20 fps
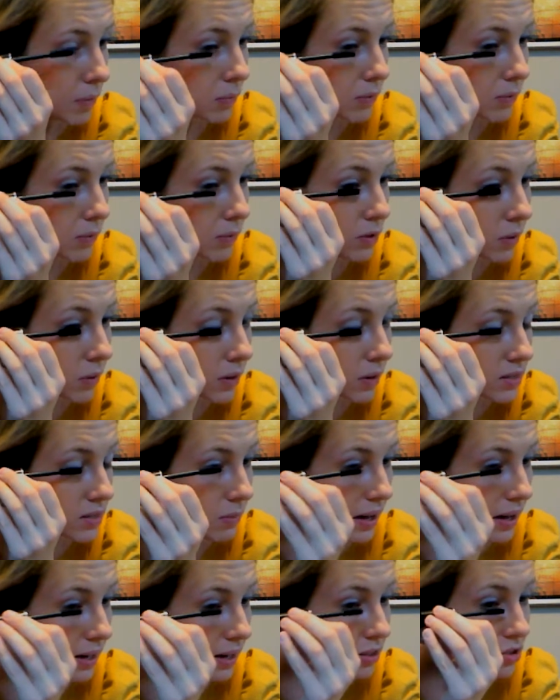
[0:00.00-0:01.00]
If you want
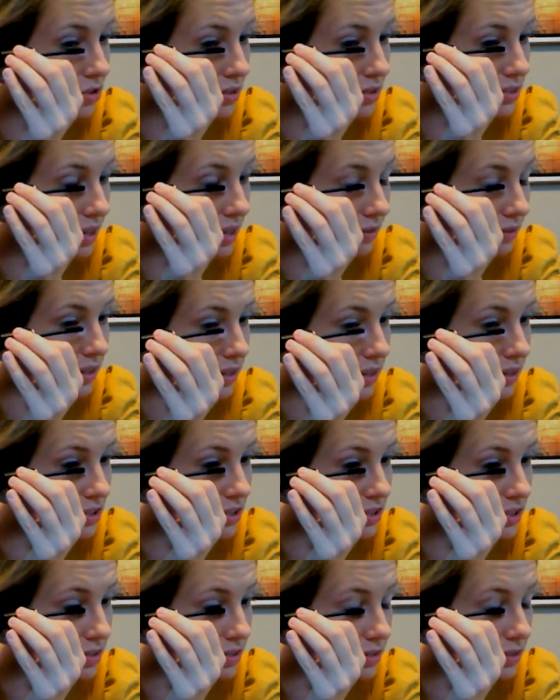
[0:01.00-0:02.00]
some extra
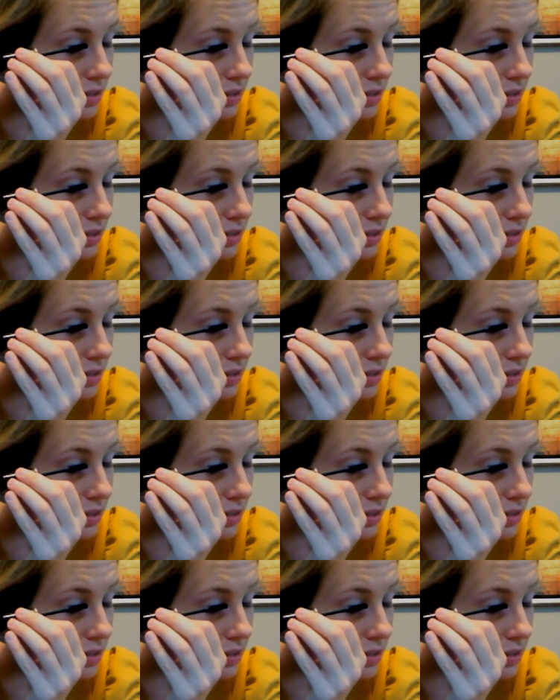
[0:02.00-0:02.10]
definition.